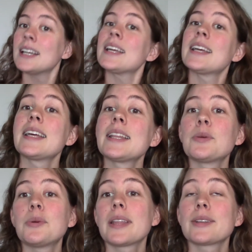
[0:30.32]
Yeah, the
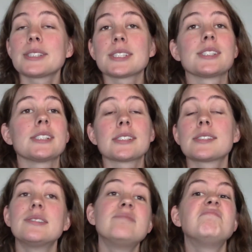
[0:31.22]
weather is
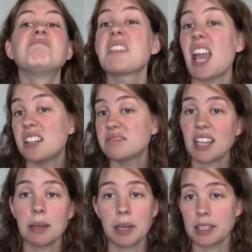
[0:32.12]
just, yeah,
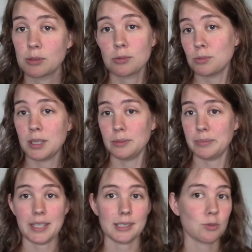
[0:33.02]
I might as well
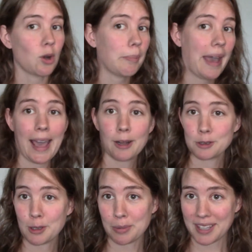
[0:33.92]
be a swamp hag or
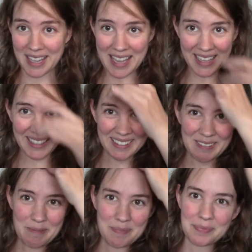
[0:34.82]
something.
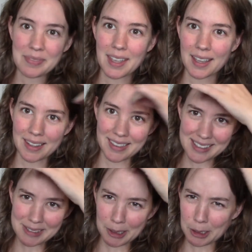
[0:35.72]

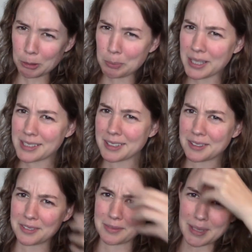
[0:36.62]
This little piece
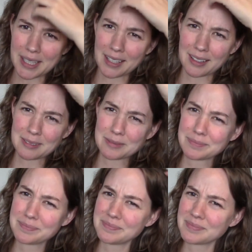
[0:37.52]
of my
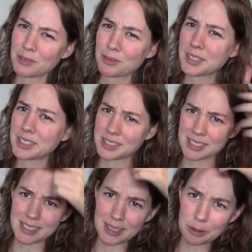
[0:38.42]
fringe
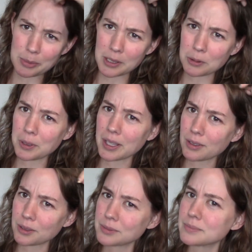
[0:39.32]
is a little bit annoying
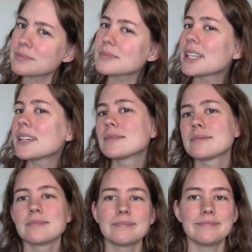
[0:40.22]
though. Yeah,
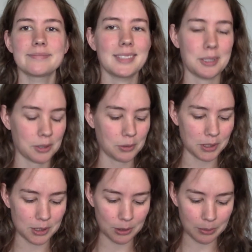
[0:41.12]
don't know
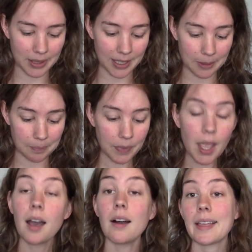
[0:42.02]
what to do about that.
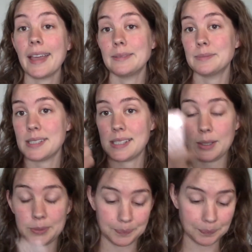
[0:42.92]
Okay, so